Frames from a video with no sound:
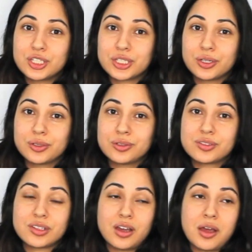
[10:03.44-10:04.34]

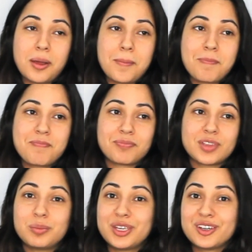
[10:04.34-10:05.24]
shows.
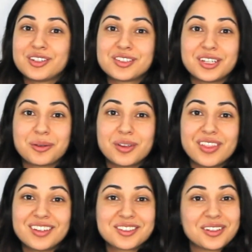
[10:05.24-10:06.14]
I'd be curious to hear what you
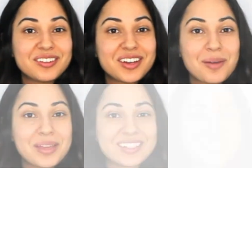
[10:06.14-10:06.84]
think, so leave comments.